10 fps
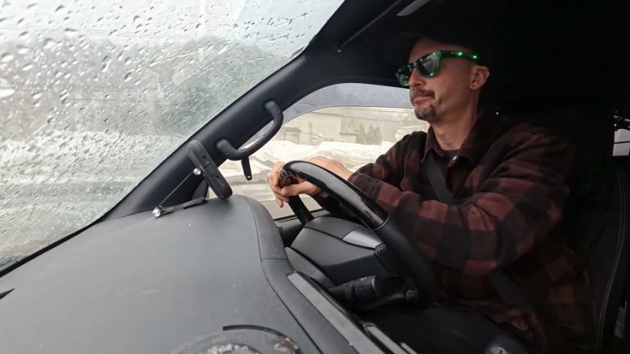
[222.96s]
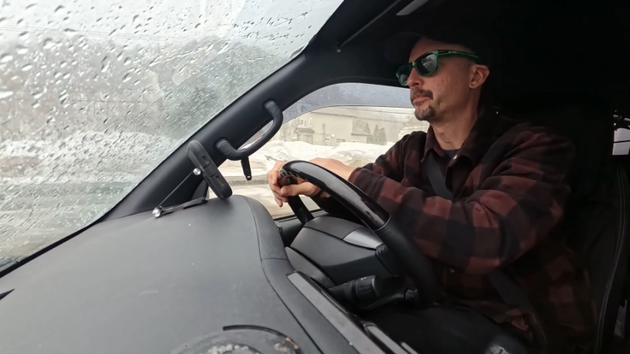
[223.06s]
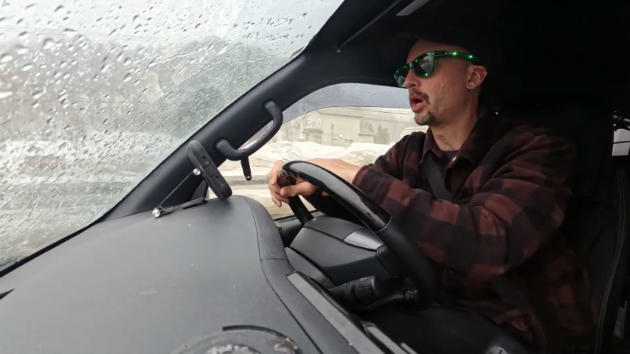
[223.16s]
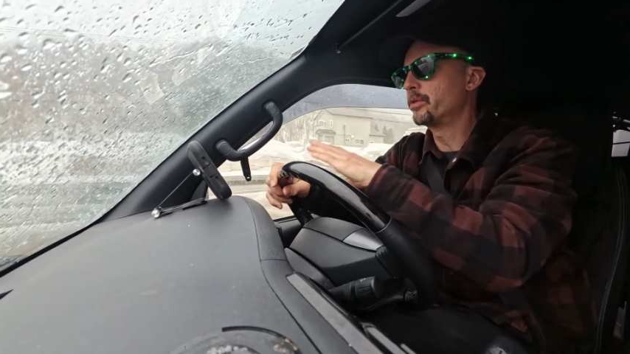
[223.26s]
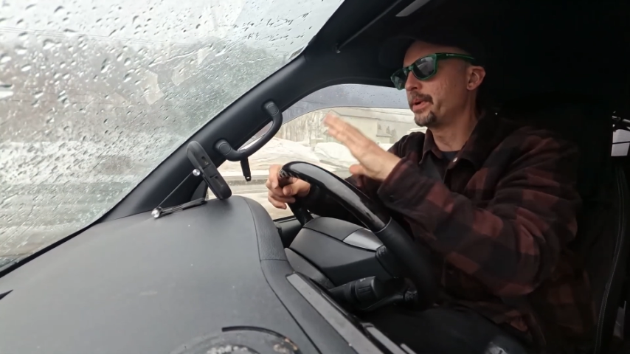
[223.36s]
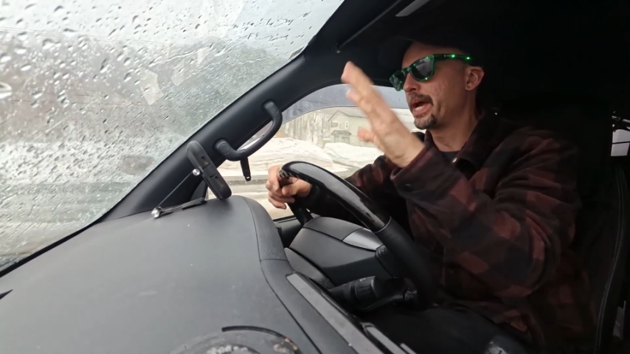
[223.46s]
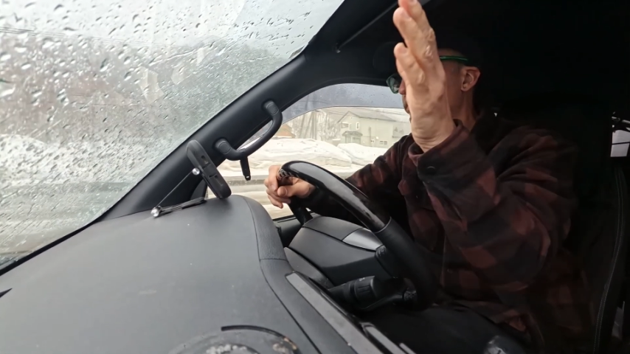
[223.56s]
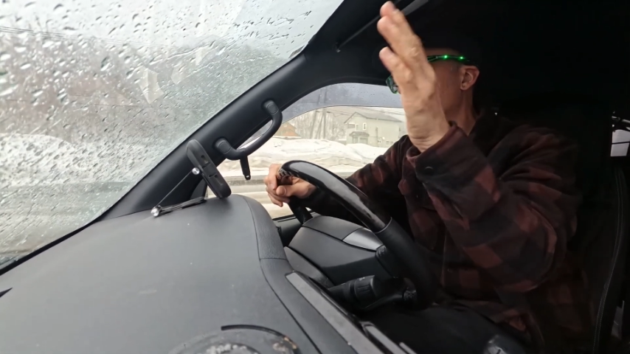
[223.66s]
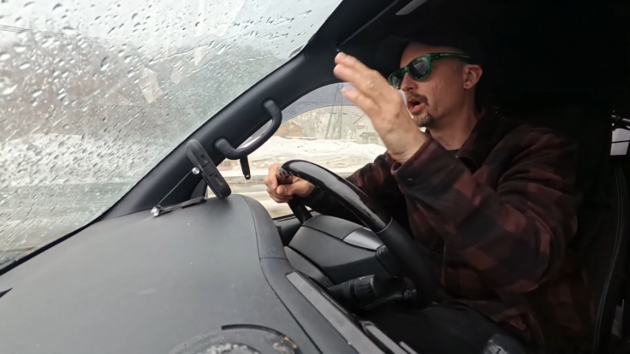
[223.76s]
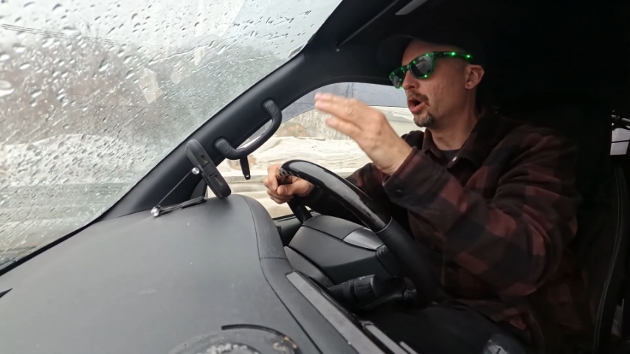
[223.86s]
all the way out
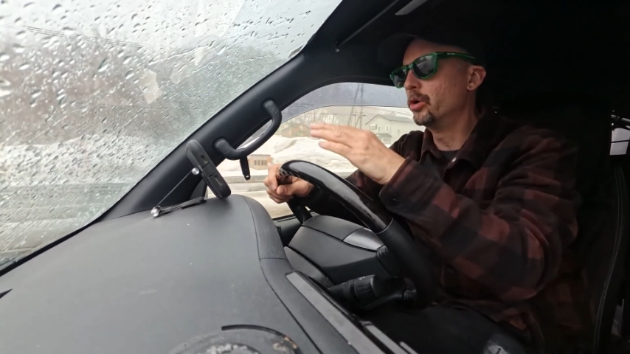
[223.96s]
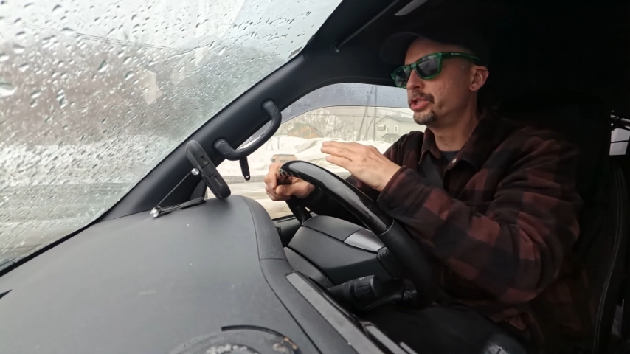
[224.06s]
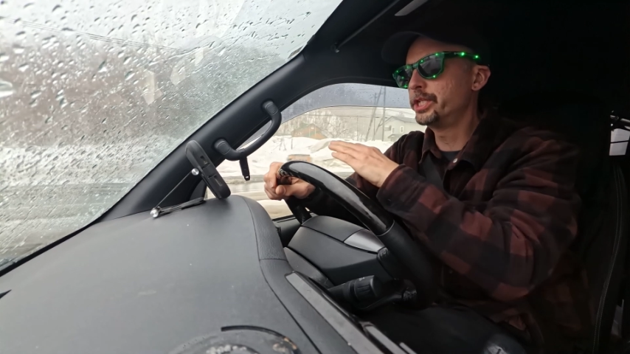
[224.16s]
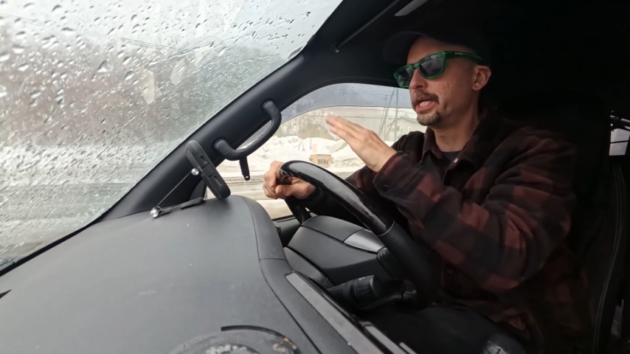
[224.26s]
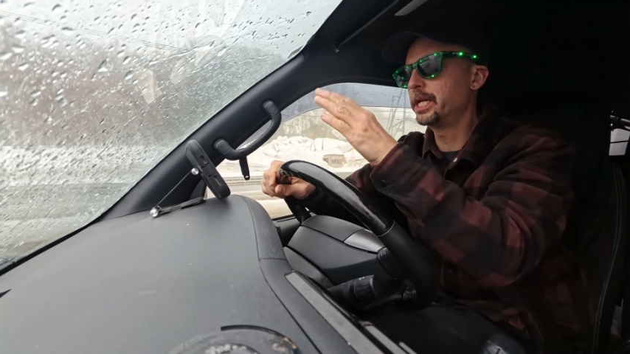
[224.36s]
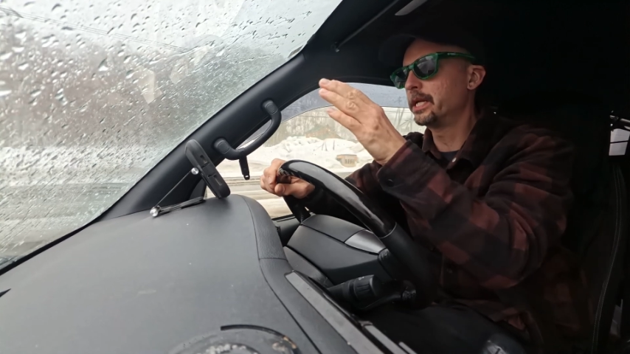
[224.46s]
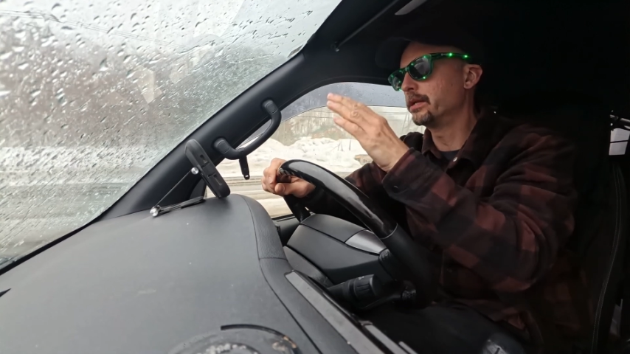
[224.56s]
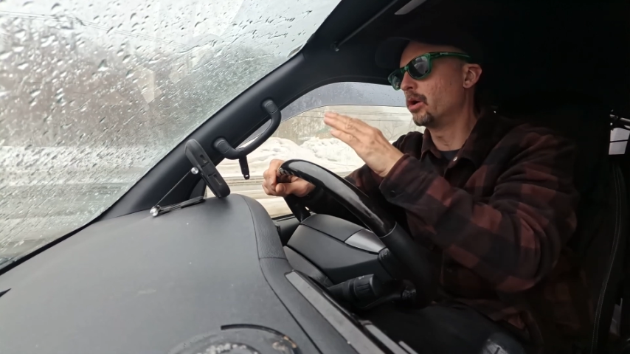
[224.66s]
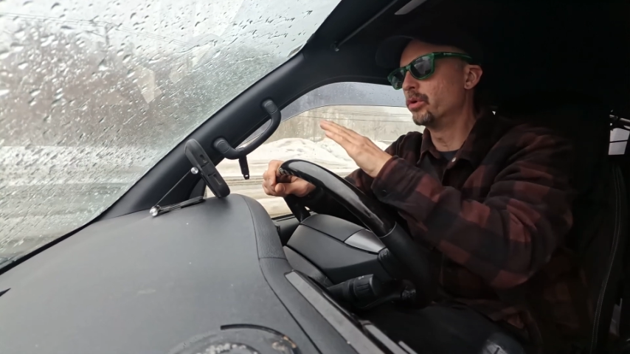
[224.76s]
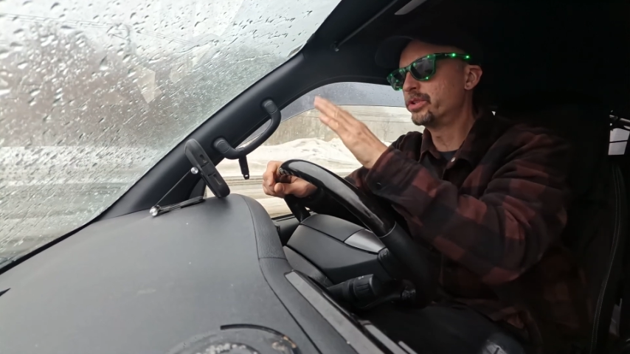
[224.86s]
to the ocean,
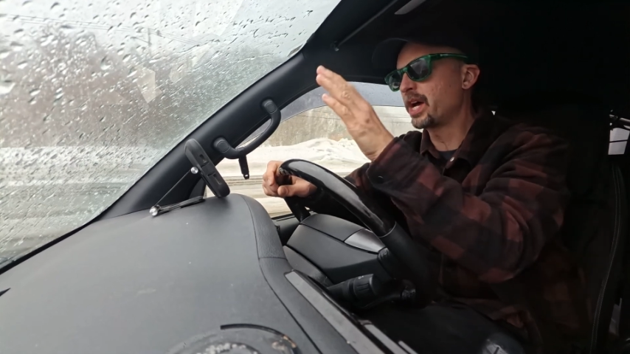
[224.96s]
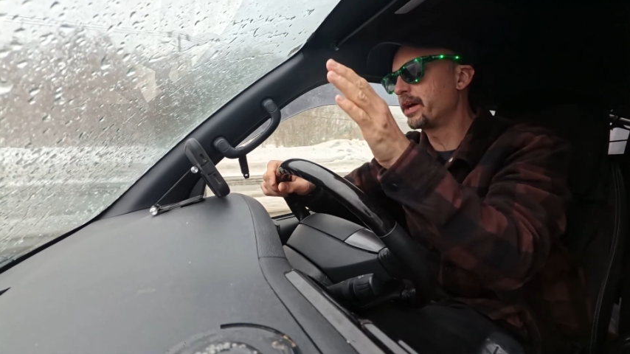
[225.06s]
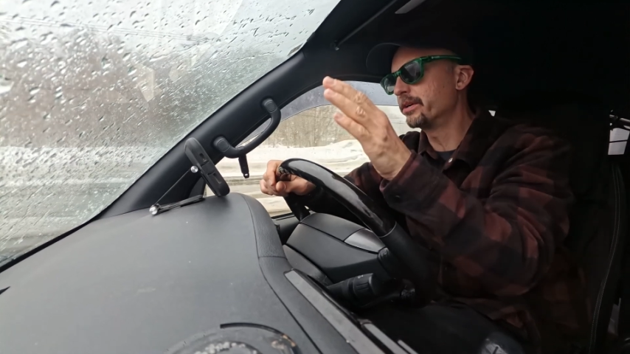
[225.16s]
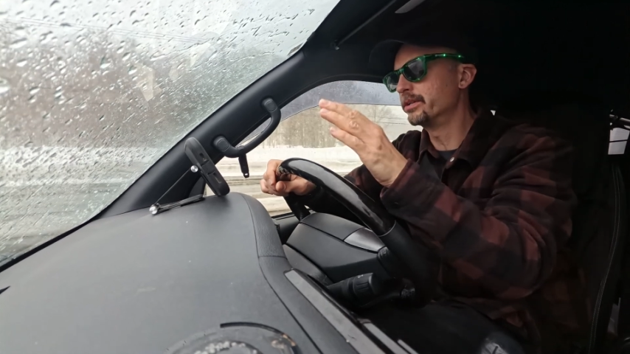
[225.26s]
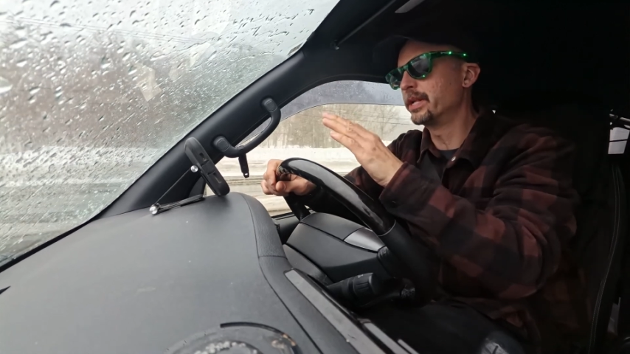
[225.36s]
Otaru.